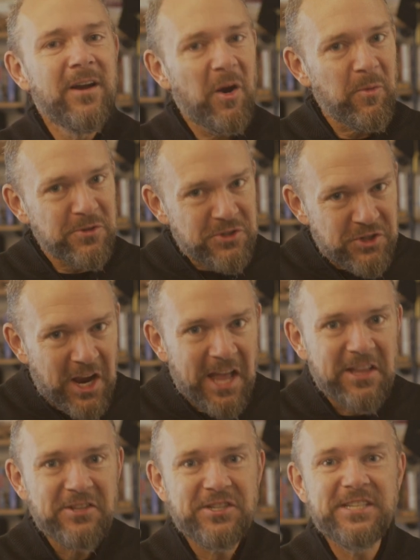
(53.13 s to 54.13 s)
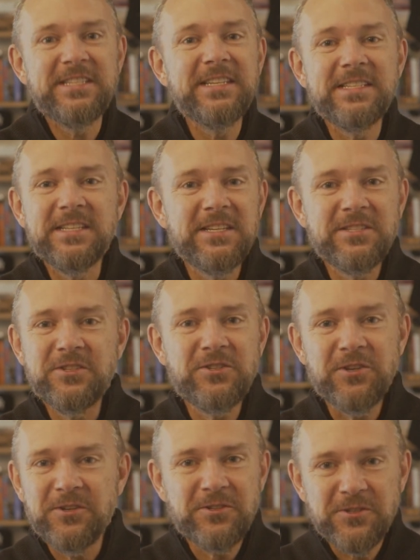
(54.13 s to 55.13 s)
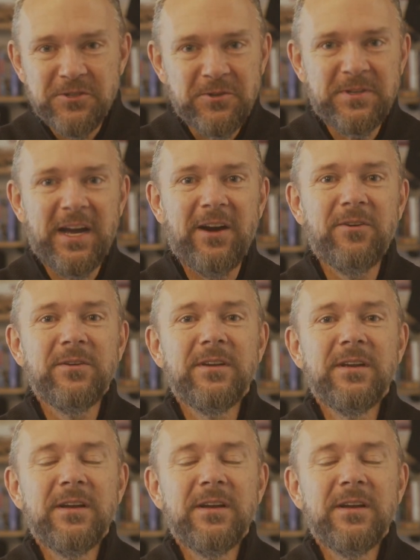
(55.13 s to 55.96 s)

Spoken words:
our most challenging season as a church, there's no doubt.